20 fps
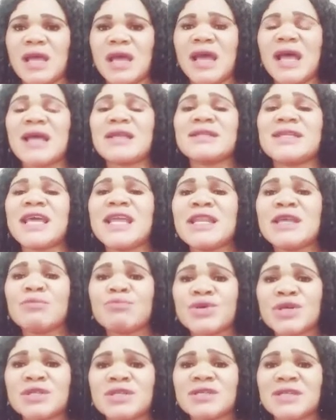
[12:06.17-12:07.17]
And
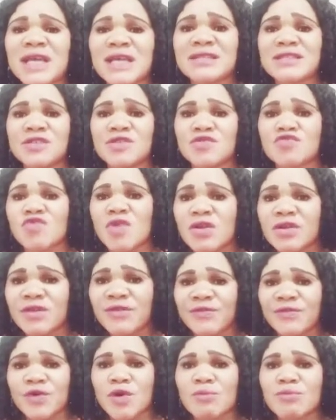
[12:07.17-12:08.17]
anybody that is
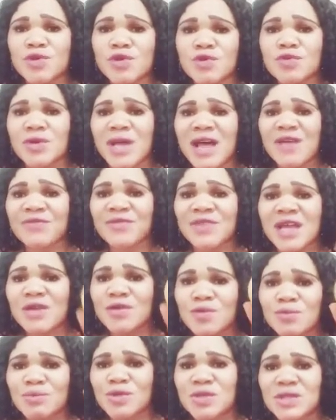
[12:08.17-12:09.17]
running from you after
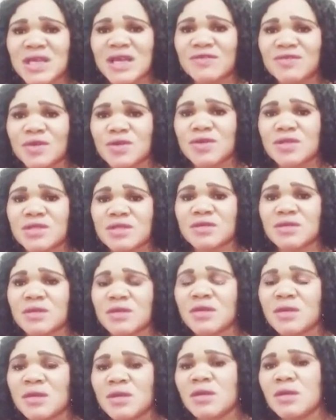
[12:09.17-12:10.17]
you must have done
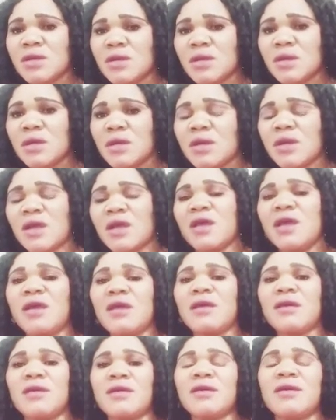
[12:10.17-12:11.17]

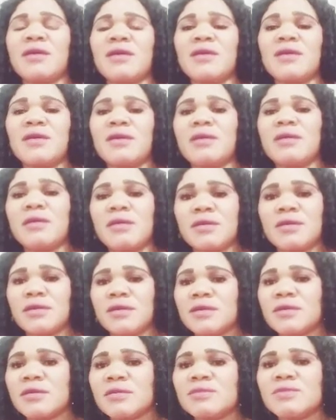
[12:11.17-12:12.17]
this,
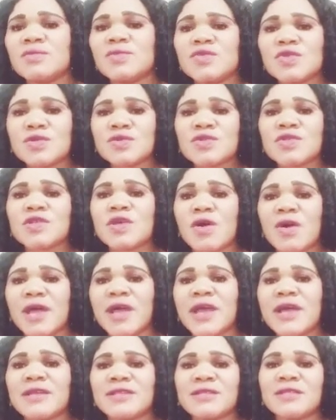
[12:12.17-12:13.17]
use your
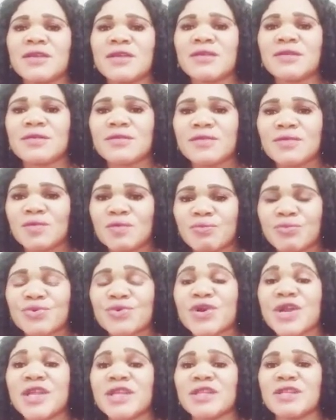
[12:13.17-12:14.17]
head,
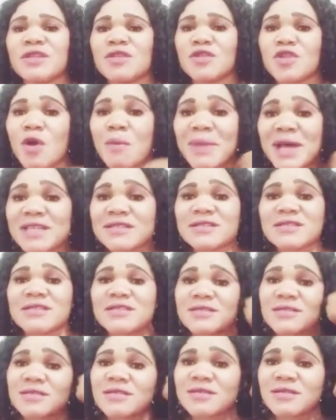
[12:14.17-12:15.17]
brain, number
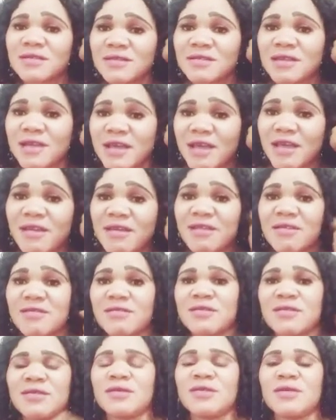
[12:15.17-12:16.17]
six,
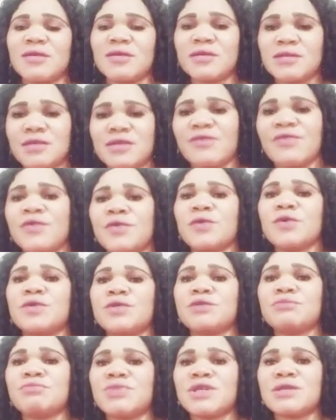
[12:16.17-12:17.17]
say follow
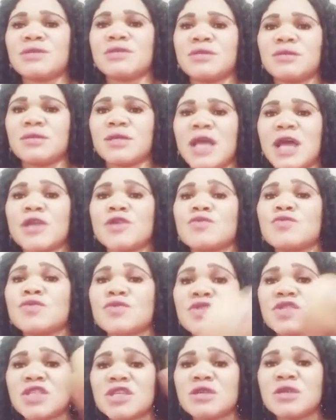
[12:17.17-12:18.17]
the person. And you will
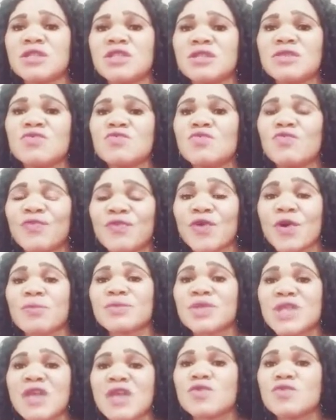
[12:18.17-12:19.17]
see,
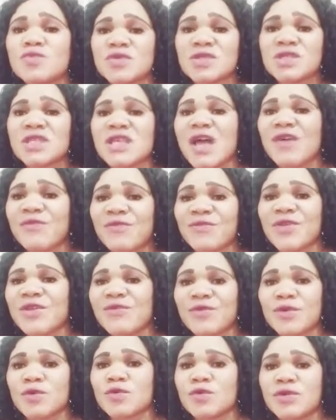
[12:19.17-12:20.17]
from there you will see how
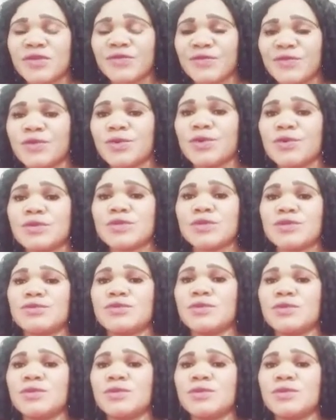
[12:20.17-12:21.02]
favor will follow you.